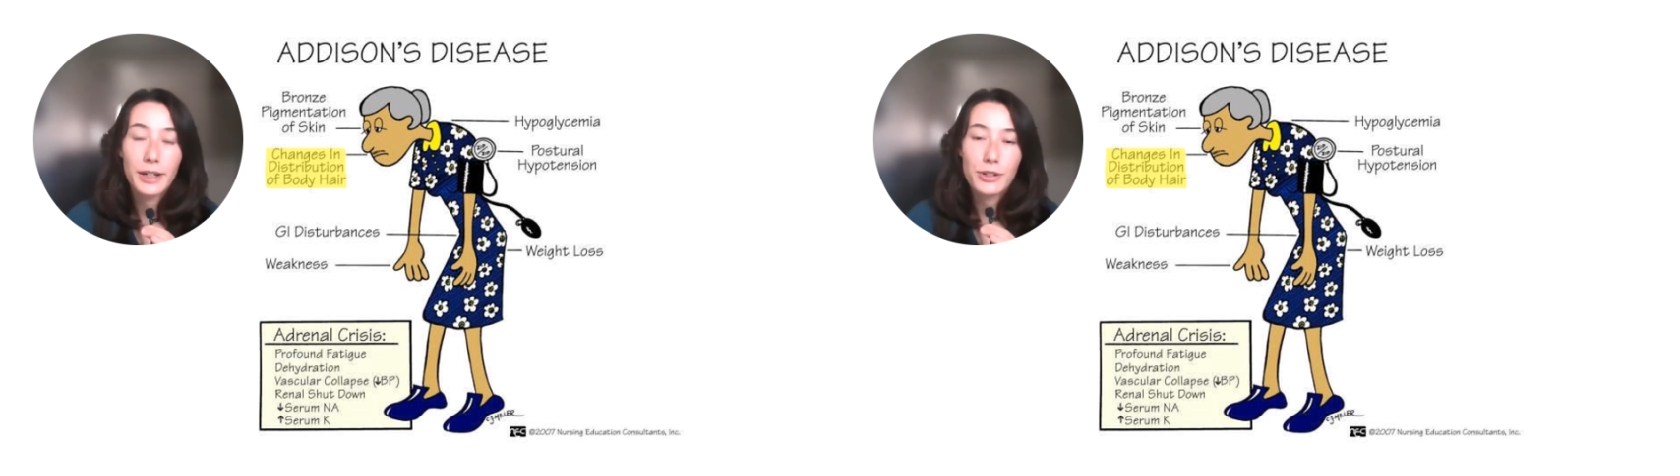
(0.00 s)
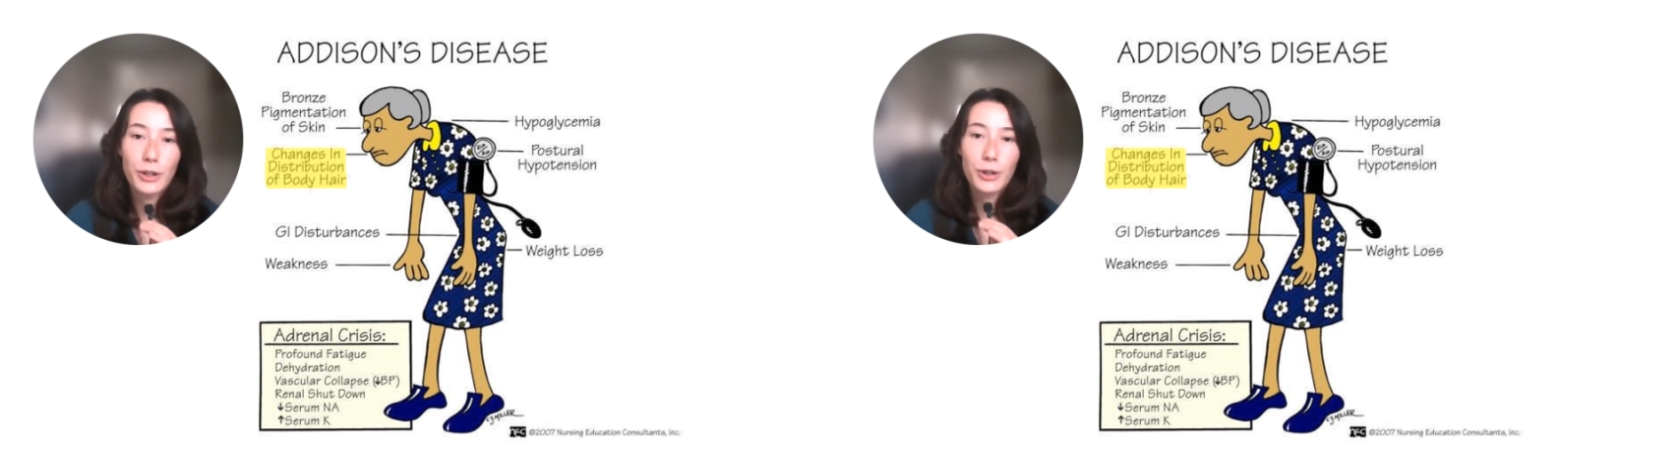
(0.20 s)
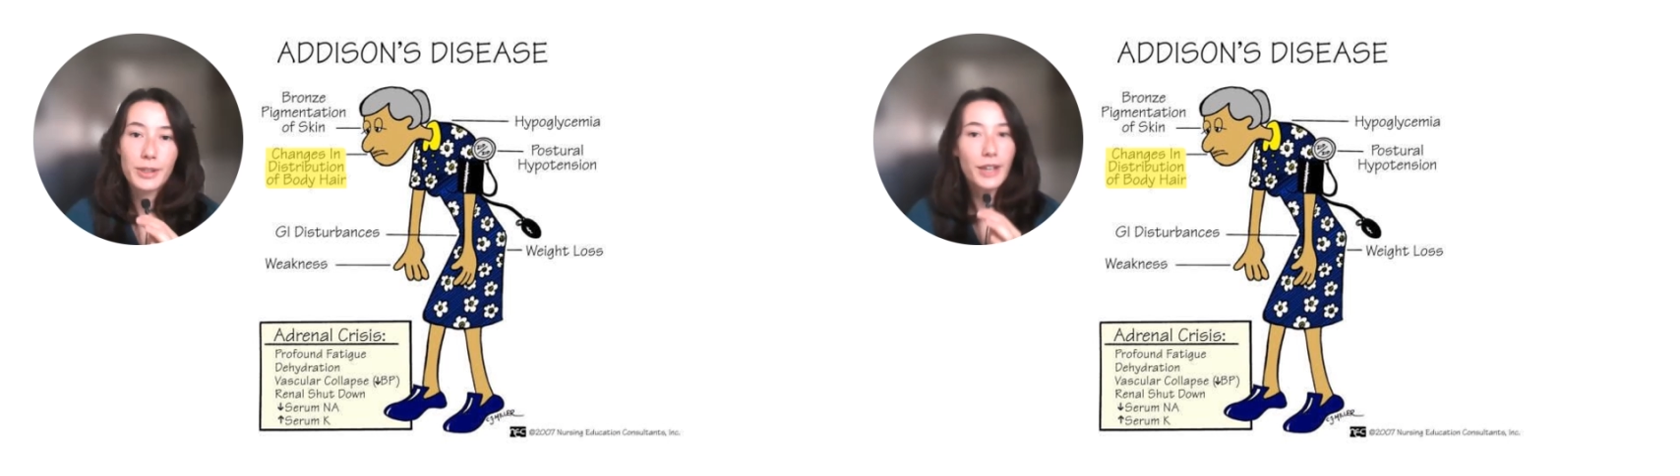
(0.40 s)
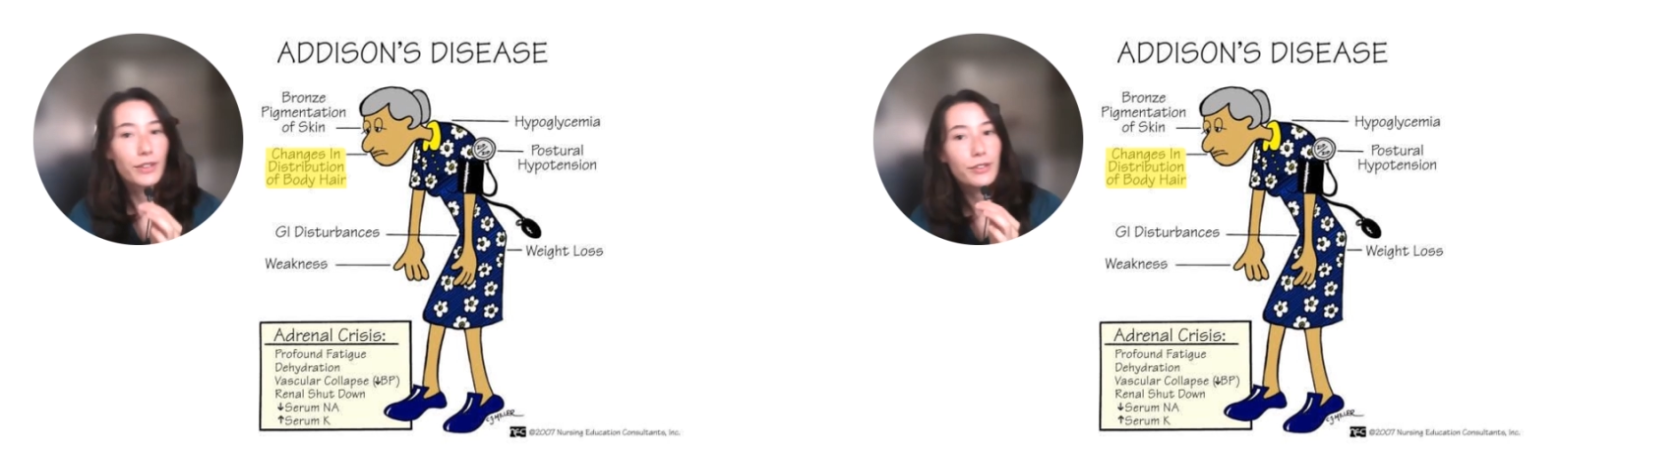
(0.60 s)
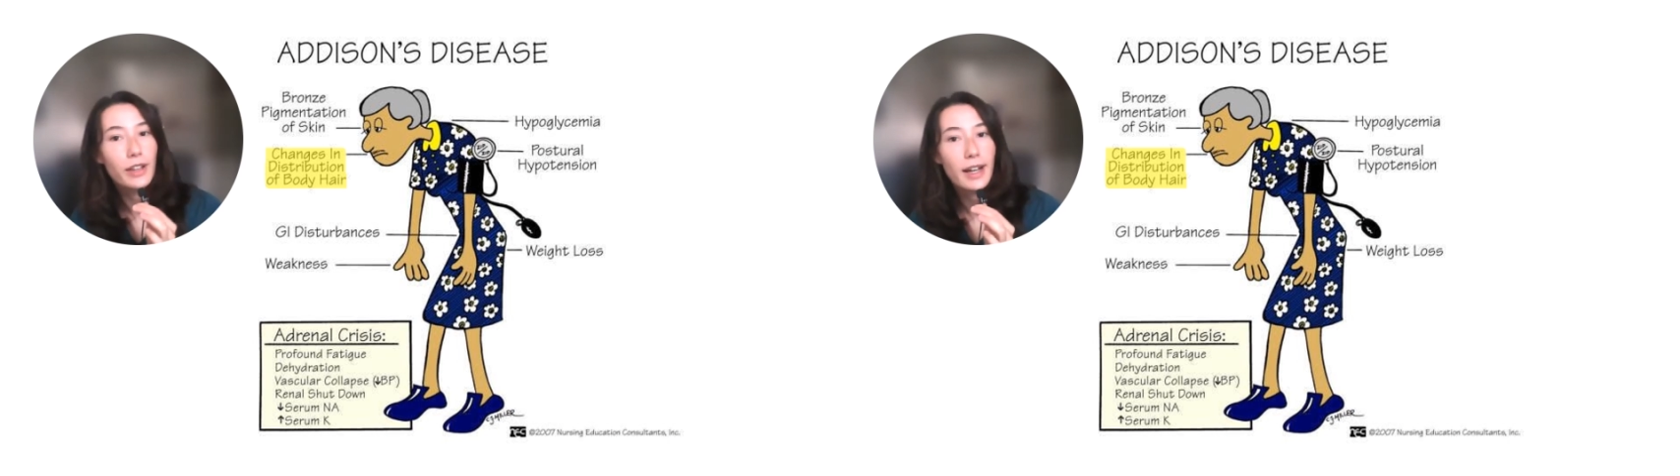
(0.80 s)
so save it for
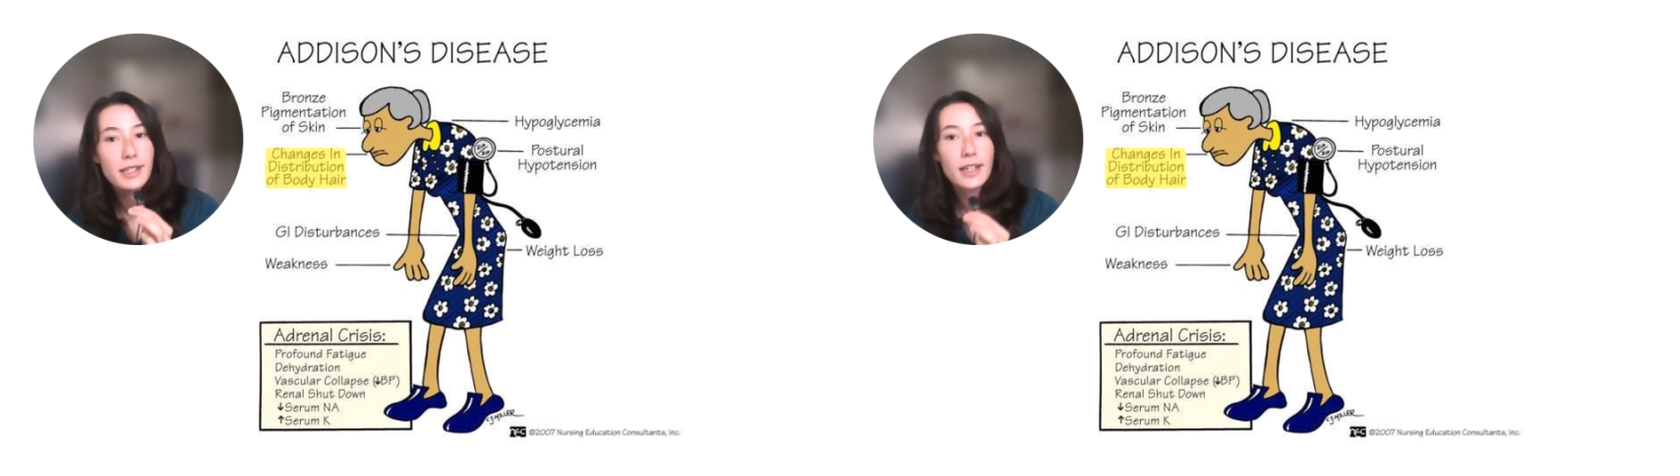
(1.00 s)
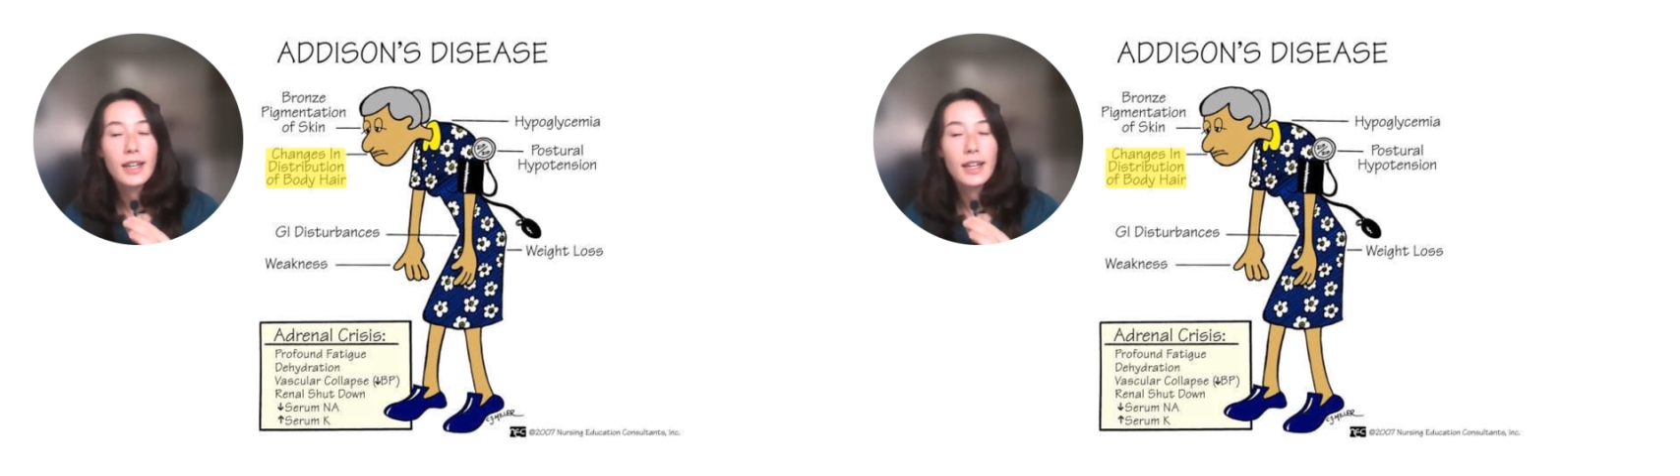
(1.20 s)
last.